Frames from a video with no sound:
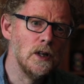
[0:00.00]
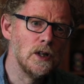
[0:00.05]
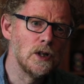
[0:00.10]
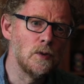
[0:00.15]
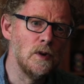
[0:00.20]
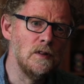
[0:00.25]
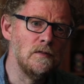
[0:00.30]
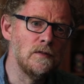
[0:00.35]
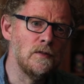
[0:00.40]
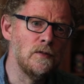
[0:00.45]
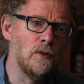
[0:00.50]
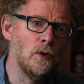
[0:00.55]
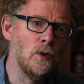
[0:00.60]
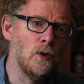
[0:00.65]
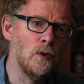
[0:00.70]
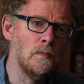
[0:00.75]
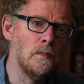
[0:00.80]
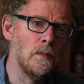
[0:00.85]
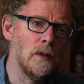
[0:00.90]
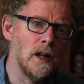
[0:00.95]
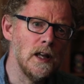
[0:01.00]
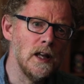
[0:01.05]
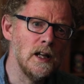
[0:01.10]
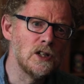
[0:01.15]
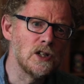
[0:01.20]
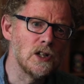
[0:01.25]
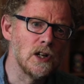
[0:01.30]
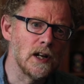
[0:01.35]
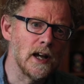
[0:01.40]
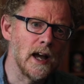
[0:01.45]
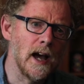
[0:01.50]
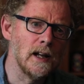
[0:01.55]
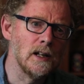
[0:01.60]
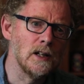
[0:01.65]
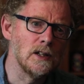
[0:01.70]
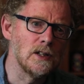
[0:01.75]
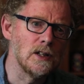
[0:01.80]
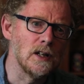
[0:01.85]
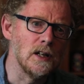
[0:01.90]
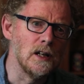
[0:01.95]
to inform each
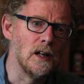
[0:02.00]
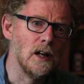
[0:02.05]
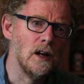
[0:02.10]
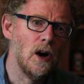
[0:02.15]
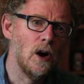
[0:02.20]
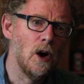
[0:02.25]
locality